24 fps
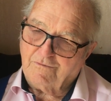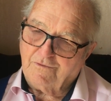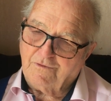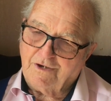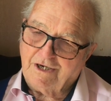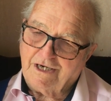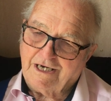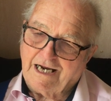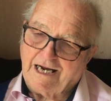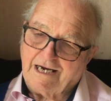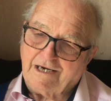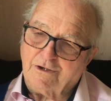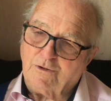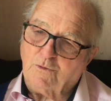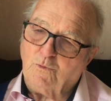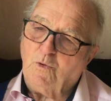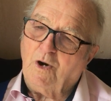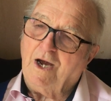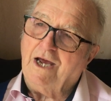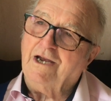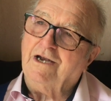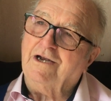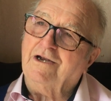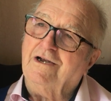we'd had a
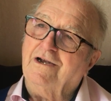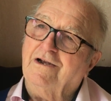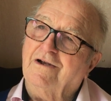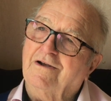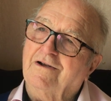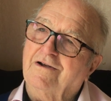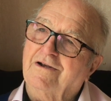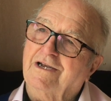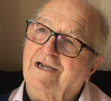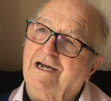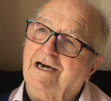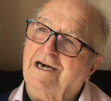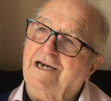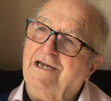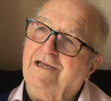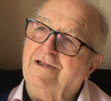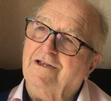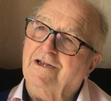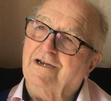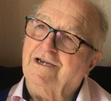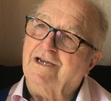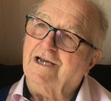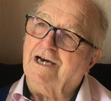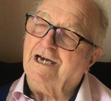wet day
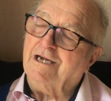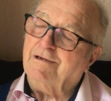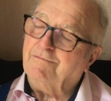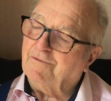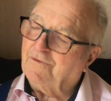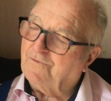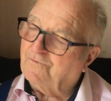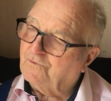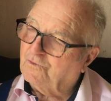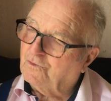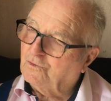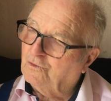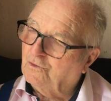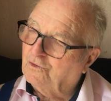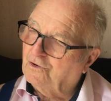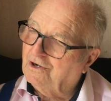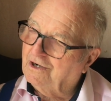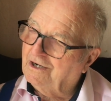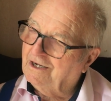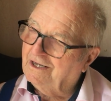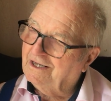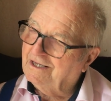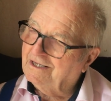the day before,